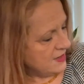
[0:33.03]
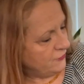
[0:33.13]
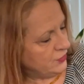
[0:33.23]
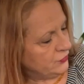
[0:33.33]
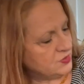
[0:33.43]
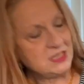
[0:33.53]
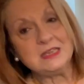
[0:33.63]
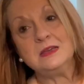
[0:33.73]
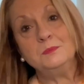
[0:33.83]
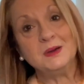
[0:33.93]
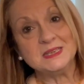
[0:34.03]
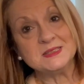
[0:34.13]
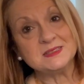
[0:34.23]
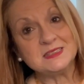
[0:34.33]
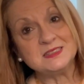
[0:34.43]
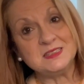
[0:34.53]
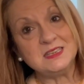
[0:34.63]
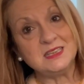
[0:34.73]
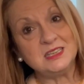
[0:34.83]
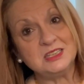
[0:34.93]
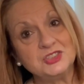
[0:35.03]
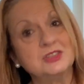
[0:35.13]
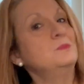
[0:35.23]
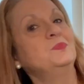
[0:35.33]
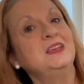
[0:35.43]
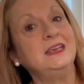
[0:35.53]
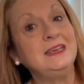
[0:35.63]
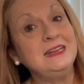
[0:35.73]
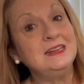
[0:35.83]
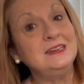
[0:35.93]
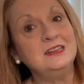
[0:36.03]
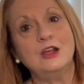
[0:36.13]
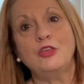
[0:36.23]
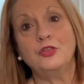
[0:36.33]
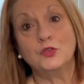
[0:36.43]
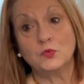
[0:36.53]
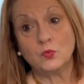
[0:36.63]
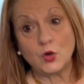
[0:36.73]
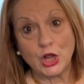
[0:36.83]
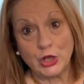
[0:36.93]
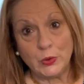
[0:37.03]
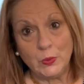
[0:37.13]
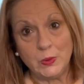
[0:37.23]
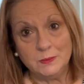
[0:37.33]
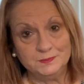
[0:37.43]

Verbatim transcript: 50 by 60 inch heated throw.